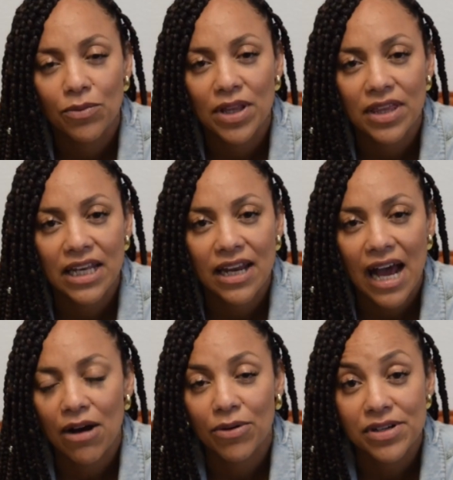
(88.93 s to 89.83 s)
Within
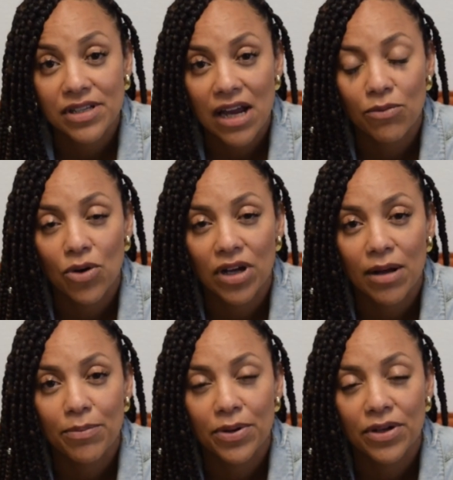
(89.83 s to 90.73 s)
hours, I woke
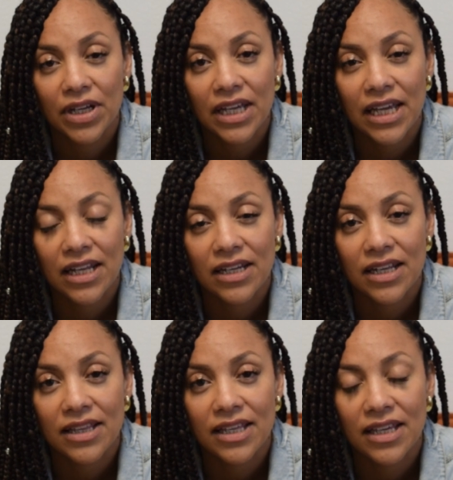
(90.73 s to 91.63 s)
up
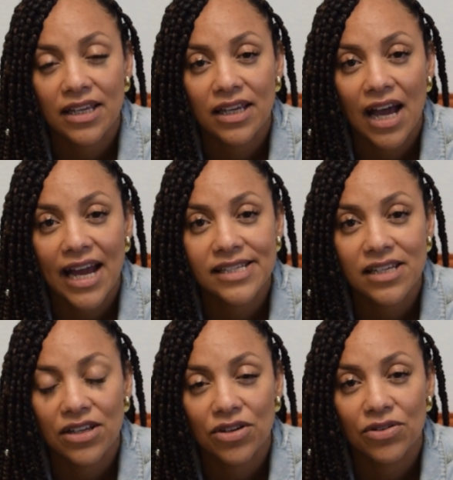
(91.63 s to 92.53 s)
in the
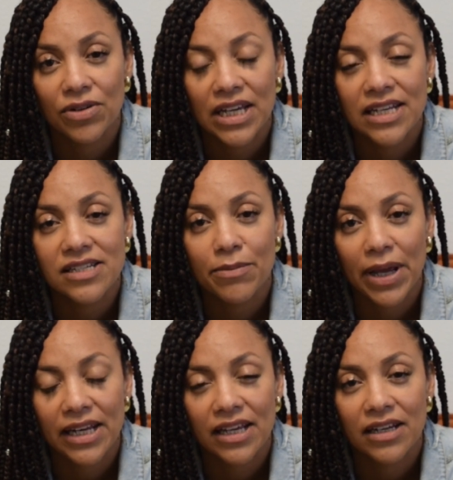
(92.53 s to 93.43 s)
ICU,
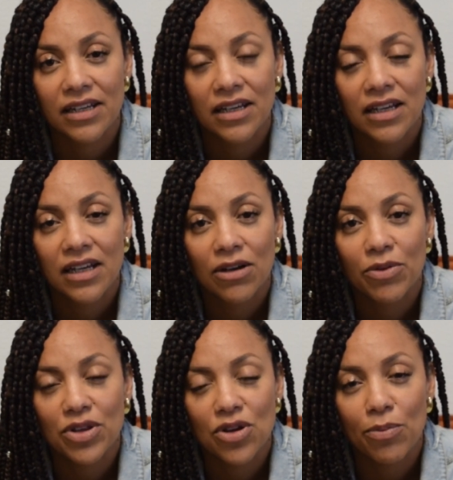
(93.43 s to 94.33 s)
intubated
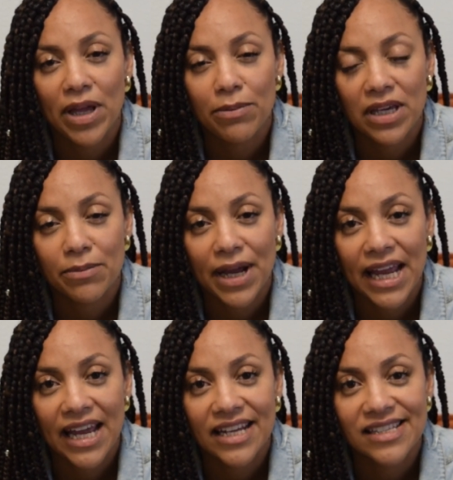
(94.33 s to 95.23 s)
with no baby in my
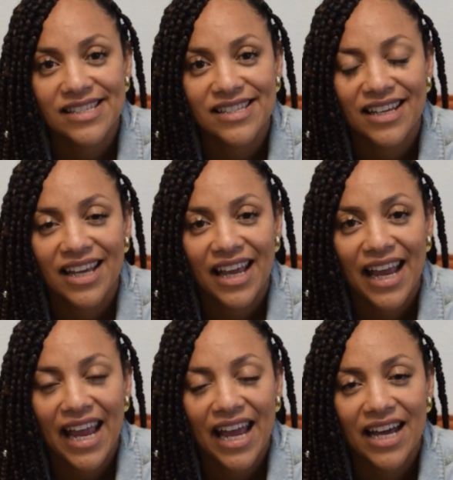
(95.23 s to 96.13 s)
hands,
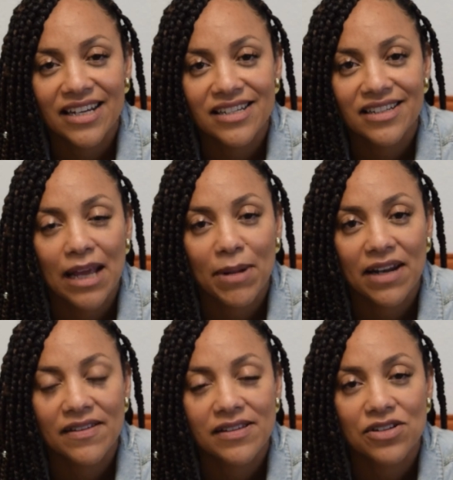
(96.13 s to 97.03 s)
and came out
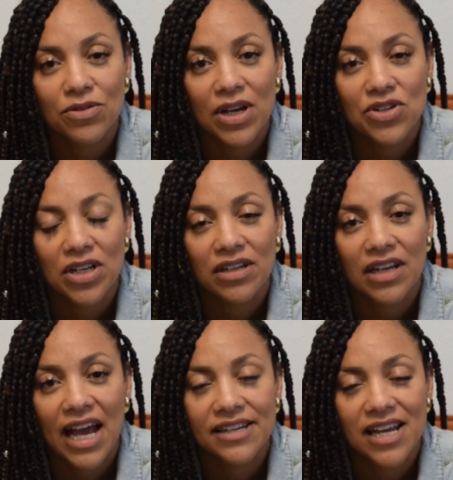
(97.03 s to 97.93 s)
of the situation,
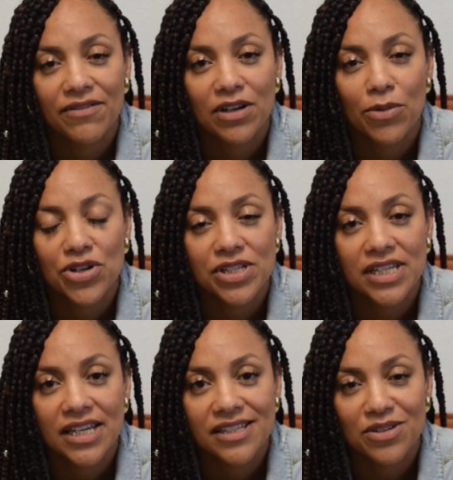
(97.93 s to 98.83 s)
had to have an
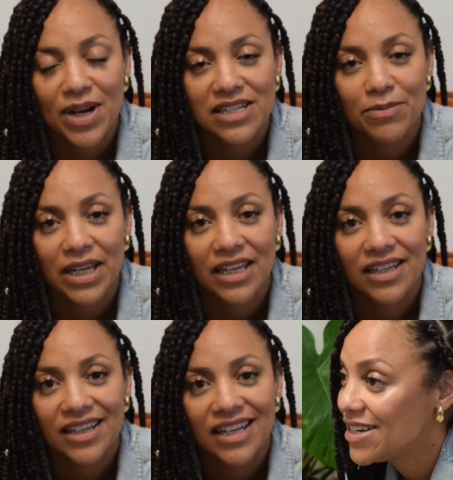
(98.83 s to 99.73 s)
emergency hysterectomy.
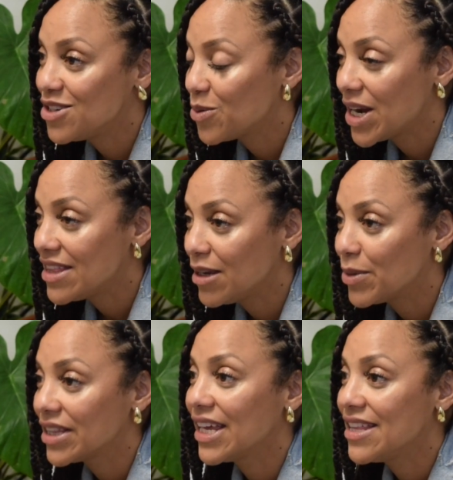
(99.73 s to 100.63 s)
I didn't do
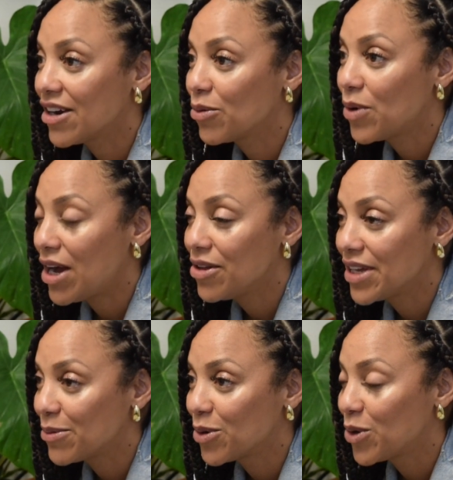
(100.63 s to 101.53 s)
anything but lay there while
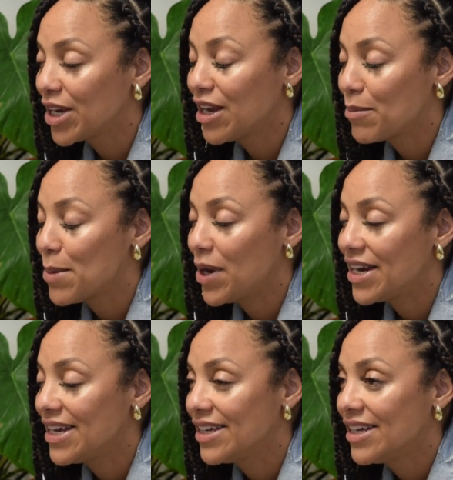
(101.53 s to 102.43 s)
they were working on my
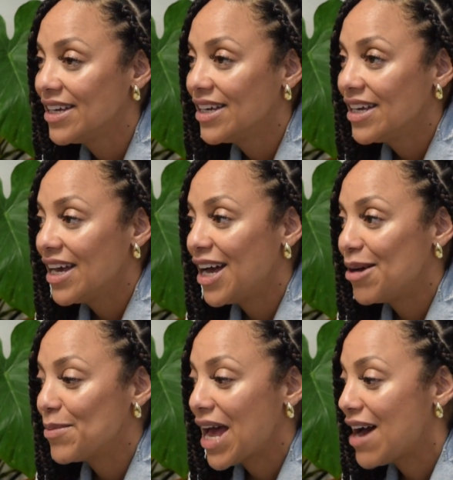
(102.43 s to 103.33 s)
body.
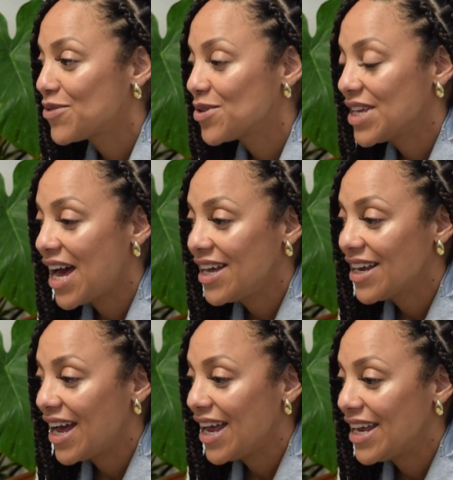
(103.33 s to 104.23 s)
After
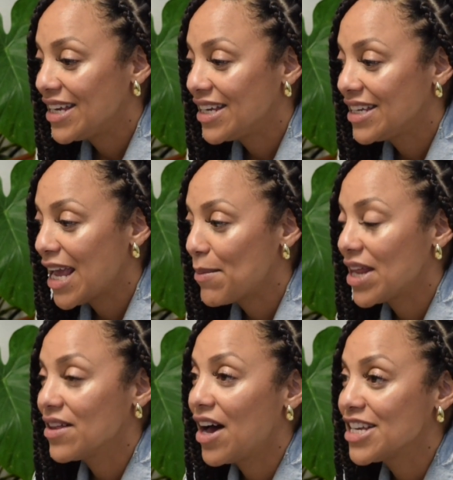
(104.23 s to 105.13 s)
that, I came
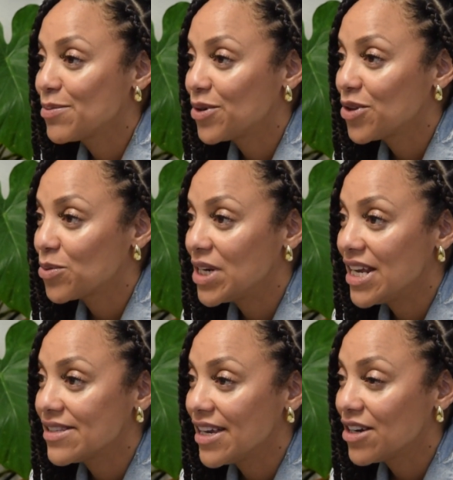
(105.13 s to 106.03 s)
out of the hospital 3
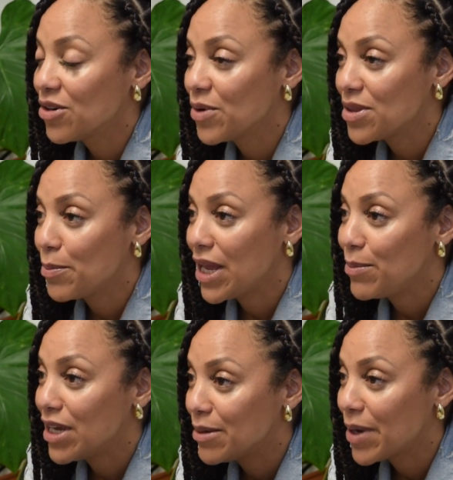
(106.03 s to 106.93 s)
days later with the
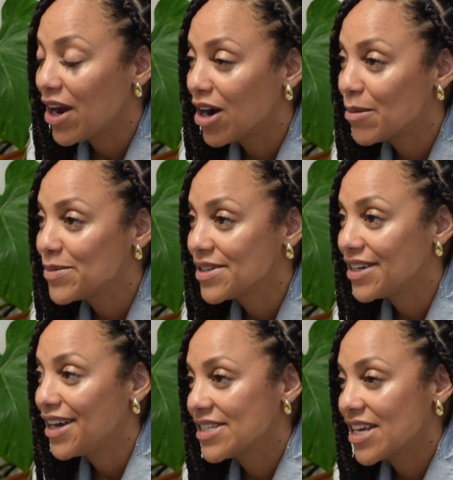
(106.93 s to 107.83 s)
baby in my arms,
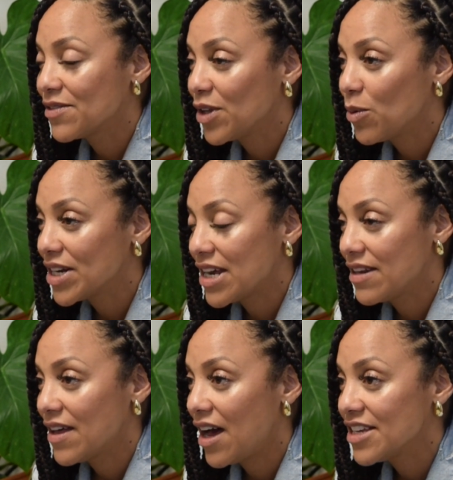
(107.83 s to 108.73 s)
and I successfully walked
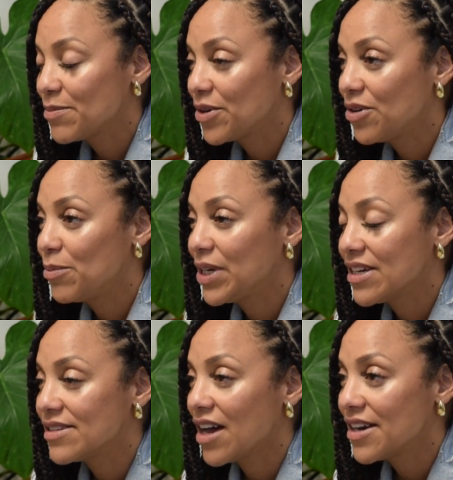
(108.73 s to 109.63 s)
out of that hospital
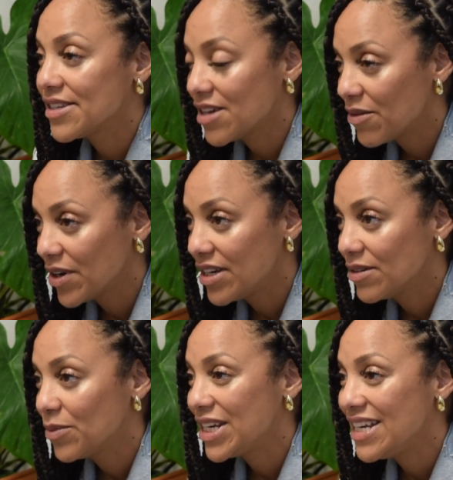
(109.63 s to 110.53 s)
because God is
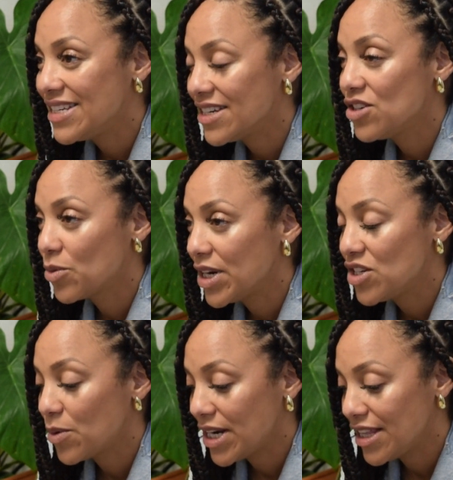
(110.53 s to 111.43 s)
sovereign. What he did in
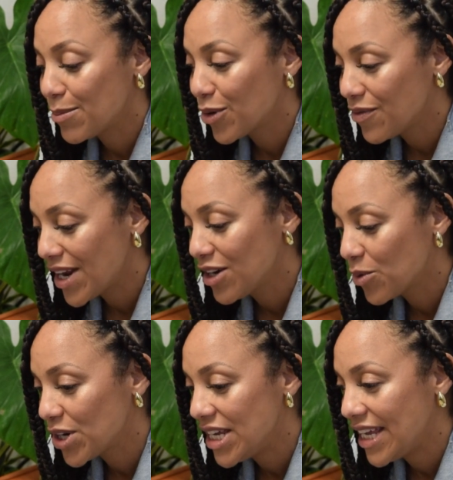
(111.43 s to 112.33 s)
2020, the
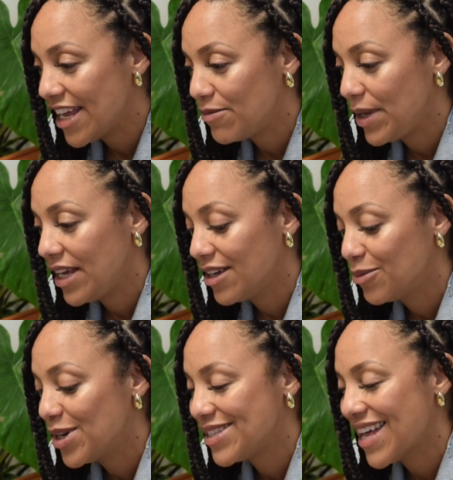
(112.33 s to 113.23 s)
prophetic word he gave
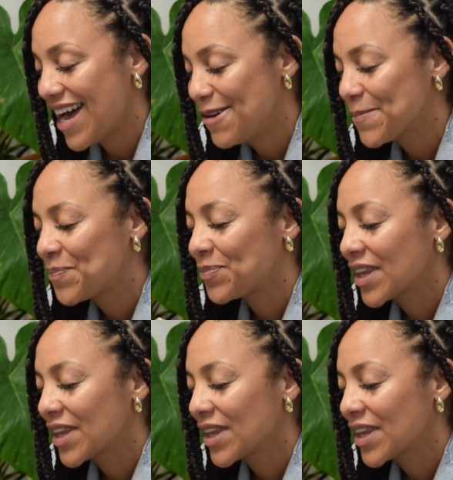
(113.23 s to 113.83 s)
me was that